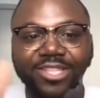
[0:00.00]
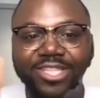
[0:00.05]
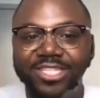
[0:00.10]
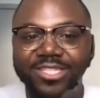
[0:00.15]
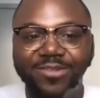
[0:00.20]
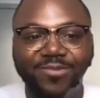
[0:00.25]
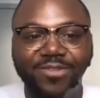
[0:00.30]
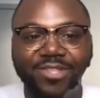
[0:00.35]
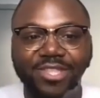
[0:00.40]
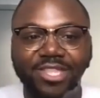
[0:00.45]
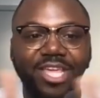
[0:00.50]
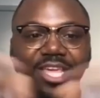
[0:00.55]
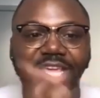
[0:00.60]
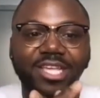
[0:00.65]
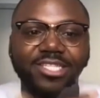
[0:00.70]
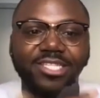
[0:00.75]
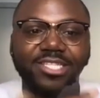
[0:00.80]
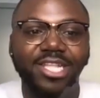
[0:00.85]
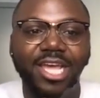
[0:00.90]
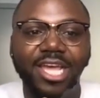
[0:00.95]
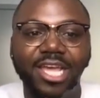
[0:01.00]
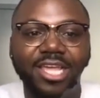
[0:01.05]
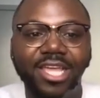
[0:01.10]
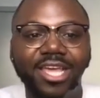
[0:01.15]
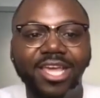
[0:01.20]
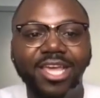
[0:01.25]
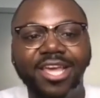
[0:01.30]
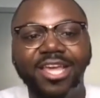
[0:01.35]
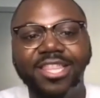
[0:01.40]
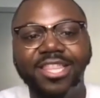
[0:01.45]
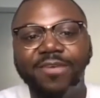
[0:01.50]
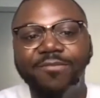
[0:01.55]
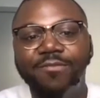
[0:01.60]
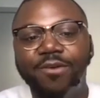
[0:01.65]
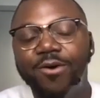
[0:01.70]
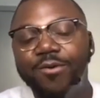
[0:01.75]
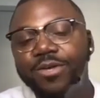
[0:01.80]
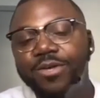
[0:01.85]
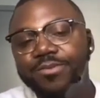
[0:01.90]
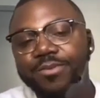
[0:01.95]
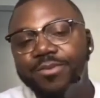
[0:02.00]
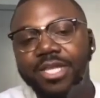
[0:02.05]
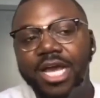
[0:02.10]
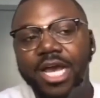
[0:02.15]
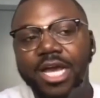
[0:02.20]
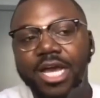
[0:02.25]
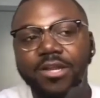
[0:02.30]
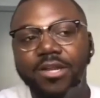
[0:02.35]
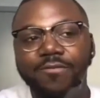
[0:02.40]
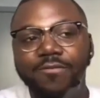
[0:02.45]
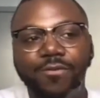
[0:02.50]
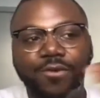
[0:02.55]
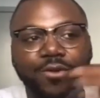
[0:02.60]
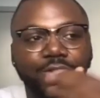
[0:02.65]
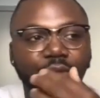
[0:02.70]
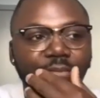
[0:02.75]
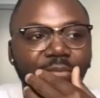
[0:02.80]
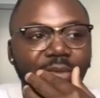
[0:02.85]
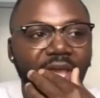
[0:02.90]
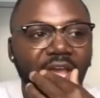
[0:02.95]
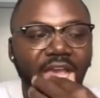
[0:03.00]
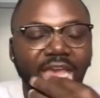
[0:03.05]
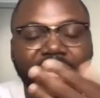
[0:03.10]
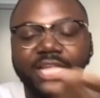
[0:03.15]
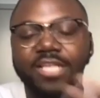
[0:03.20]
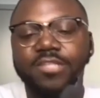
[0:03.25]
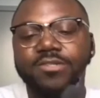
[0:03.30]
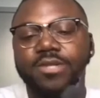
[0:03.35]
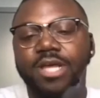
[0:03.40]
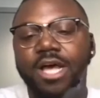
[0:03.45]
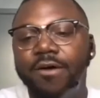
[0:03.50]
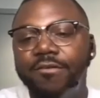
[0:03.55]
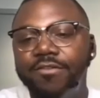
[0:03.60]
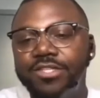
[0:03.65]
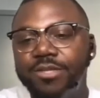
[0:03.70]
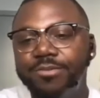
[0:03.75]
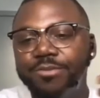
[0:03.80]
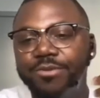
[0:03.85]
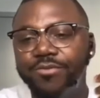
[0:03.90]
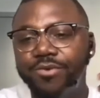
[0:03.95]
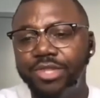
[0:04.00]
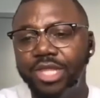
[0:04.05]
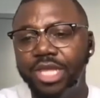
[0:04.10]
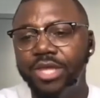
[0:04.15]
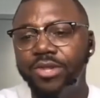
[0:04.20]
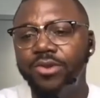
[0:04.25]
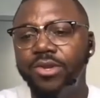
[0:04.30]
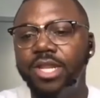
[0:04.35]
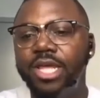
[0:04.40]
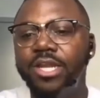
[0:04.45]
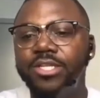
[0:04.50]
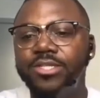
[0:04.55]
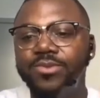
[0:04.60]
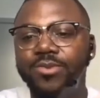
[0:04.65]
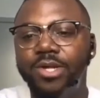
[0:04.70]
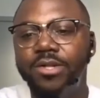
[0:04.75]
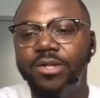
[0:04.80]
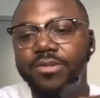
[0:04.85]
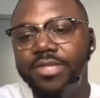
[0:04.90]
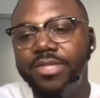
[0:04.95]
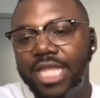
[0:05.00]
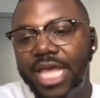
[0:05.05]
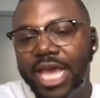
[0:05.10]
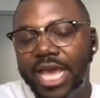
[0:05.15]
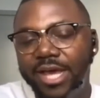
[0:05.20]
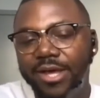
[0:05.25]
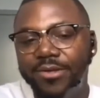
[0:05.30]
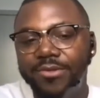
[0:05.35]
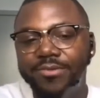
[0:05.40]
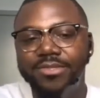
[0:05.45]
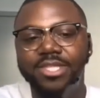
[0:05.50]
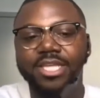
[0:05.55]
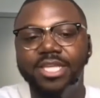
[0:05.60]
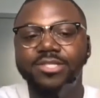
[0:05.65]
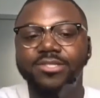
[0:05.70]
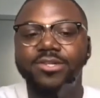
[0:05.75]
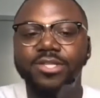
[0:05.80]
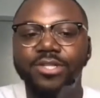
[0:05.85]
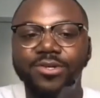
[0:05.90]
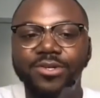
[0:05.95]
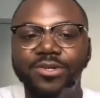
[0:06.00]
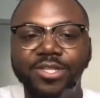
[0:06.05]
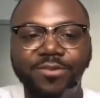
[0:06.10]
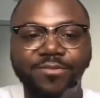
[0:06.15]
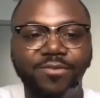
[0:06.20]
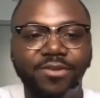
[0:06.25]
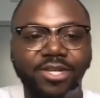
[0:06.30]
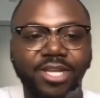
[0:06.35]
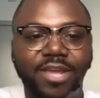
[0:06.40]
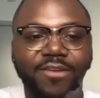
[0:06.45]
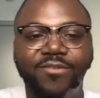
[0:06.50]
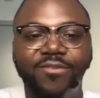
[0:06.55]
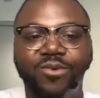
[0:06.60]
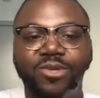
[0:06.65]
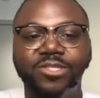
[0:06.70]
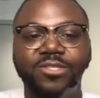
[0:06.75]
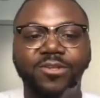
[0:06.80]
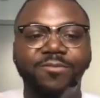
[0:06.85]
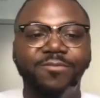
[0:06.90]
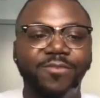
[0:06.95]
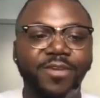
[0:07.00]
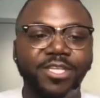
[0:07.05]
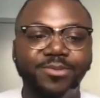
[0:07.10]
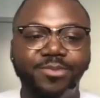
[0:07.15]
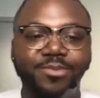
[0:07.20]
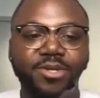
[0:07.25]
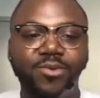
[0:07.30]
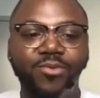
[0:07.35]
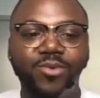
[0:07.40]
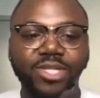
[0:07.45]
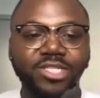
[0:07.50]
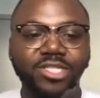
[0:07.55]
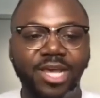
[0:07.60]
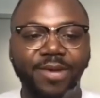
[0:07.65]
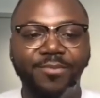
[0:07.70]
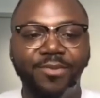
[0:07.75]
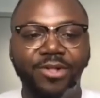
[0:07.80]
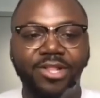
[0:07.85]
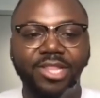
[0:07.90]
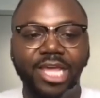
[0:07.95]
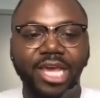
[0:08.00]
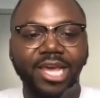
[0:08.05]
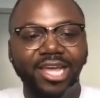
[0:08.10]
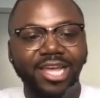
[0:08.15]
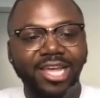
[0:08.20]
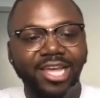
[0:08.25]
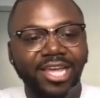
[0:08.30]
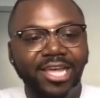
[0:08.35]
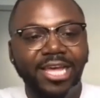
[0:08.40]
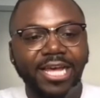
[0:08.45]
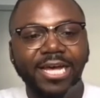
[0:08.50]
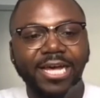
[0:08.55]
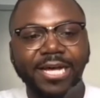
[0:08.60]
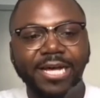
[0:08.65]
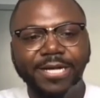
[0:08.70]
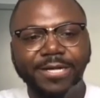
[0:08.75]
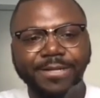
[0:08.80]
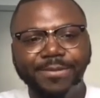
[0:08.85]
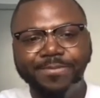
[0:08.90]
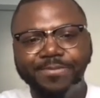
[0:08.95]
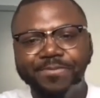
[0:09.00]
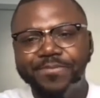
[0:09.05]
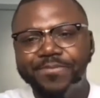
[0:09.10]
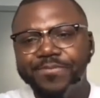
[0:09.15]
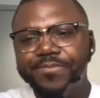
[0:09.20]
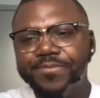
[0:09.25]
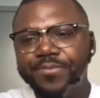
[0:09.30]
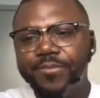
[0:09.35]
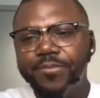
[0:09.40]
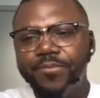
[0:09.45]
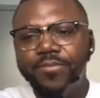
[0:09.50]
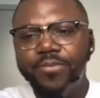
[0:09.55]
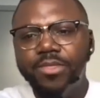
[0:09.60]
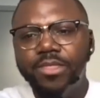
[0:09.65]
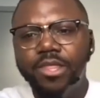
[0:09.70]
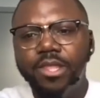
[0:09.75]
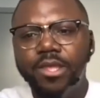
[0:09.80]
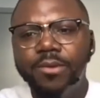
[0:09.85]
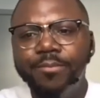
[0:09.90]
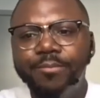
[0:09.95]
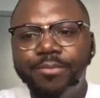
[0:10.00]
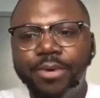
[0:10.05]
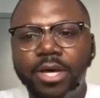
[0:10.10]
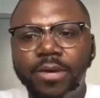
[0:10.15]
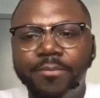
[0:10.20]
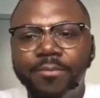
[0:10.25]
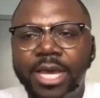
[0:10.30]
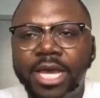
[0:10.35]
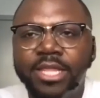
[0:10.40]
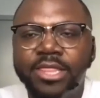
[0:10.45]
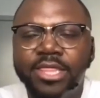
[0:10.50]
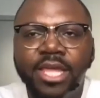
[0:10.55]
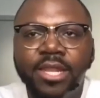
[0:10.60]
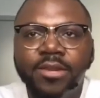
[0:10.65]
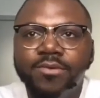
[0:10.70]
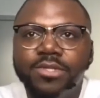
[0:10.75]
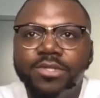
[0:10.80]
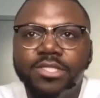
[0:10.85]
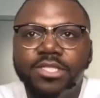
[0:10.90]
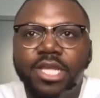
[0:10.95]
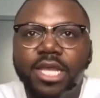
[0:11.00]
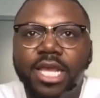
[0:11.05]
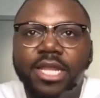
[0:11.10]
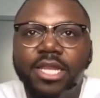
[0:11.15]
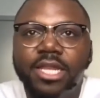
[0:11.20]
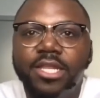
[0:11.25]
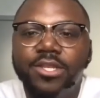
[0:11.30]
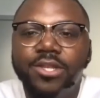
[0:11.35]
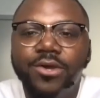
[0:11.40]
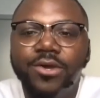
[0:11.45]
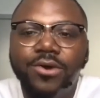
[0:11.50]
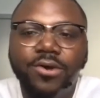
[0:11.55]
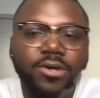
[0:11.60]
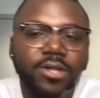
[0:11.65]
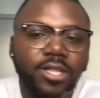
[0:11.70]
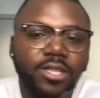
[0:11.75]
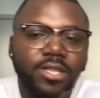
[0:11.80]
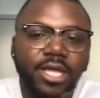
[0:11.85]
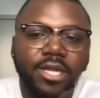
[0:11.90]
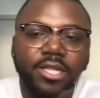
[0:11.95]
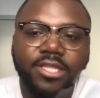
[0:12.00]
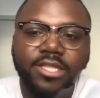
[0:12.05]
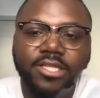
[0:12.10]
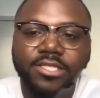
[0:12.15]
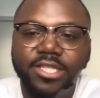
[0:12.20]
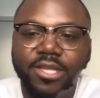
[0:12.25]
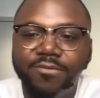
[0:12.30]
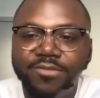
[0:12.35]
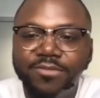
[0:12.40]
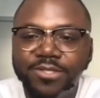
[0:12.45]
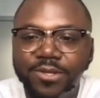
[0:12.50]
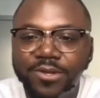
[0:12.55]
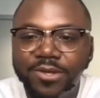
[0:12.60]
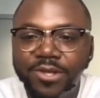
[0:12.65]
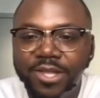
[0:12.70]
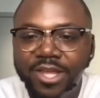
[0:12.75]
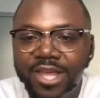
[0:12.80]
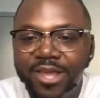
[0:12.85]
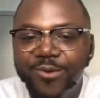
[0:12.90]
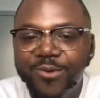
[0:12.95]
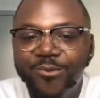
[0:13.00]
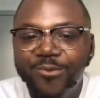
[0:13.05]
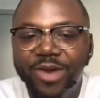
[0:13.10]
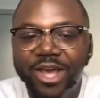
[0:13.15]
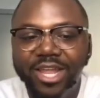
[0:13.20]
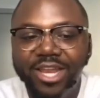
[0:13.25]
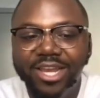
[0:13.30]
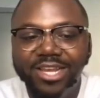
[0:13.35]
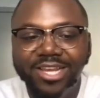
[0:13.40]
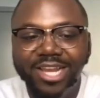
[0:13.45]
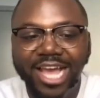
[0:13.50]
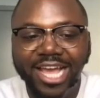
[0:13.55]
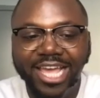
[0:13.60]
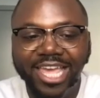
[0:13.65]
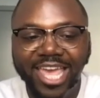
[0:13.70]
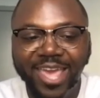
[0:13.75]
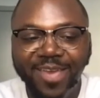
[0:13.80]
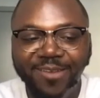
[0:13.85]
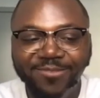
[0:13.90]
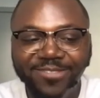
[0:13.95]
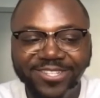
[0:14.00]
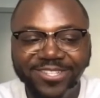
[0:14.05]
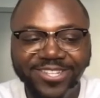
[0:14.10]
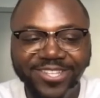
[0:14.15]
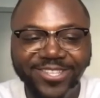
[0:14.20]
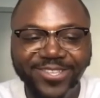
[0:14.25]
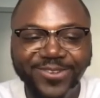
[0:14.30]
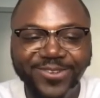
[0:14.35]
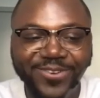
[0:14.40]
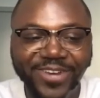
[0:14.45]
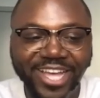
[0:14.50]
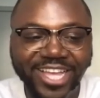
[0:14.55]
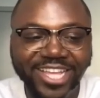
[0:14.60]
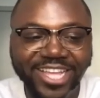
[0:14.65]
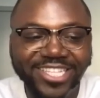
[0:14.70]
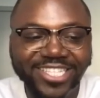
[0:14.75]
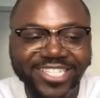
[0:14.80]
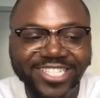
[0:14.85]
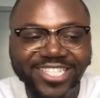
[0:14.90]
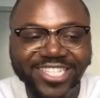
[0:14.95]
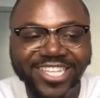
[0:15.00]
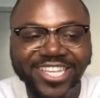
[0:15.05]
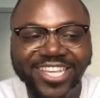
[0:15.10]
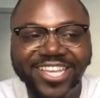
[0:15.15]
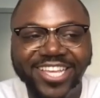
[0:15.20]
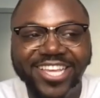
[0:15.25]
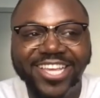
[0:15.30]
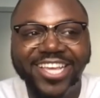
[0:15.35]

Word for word: all these different things, like they've always been kind of further back. And that was obviously before the internet as well. Now things are a little different. Everyone's on Facebook, WhatsApp, all that. Um, yeah. But back then it was like I didn't know a lot of this stuff. So when I came to the US,